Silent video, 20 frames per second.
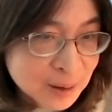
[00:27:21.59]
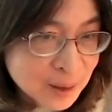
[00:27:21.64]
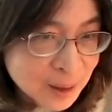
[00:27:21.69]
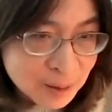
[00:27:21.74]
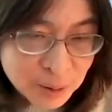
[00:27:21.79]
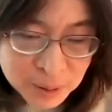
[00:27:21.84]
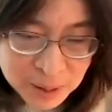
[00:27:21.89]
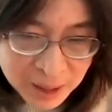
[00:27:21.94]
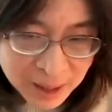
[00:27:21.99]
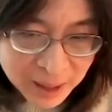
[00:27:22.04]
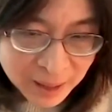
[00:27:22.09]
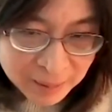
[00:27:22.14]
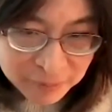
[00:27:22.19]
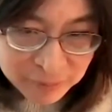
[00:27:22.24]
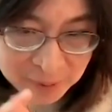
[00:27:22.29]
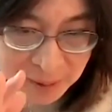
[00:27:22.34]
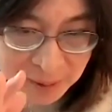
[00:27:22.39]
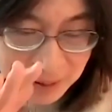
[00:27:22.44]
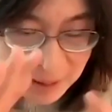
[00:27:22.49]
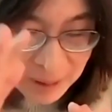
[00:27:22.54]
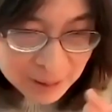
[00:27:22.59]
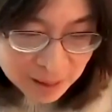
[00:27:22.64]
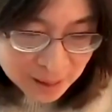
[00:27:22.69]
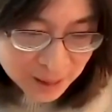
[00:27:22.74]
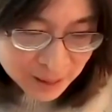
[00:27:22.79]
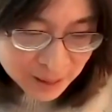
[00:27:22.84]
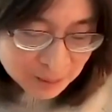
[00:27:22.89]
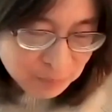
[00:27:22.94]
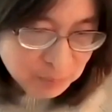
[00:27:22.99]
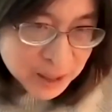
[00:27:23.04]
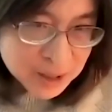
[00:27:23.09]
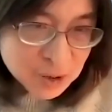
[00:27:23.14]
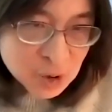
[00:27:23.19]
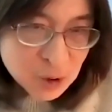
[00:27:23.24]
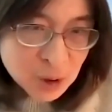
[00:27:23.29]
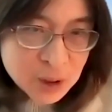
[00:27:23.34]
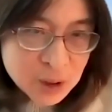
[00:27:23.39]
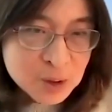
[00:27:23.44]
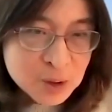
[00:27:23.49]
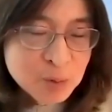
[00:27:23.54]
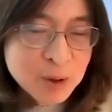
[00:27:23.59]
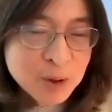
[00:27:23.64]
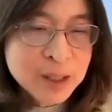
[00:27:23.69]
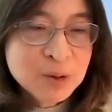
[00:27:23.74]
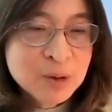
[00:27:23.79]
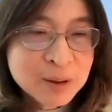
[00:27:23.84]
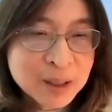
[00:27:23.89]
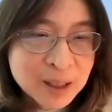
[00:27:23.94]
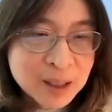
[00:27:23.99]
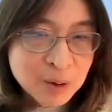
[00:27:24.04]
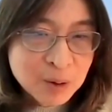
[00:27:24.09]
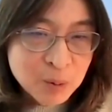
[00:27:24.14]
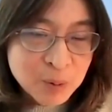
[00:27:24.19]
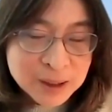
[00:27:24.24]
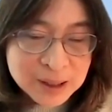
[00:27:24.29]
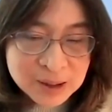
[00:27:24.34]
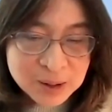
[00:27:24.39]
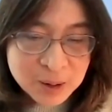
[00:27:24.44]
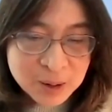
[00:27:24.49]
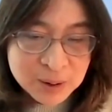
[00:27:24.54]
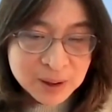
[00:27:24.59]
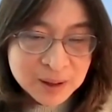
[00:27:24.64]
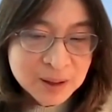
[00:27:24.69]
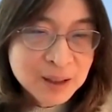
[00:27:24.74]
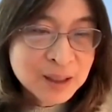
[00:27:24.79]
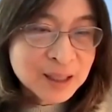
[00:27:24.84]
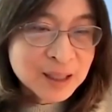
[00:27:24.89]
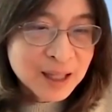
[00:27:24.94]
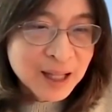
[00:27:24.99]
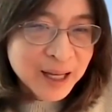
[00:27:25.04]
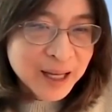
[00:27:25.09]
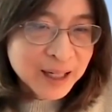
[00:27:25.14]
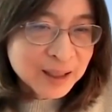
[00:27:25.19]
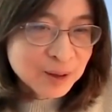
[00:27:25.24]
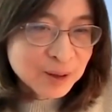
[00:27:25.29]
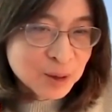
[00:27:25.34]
They already have kind of pictures rendering what it's going to look like.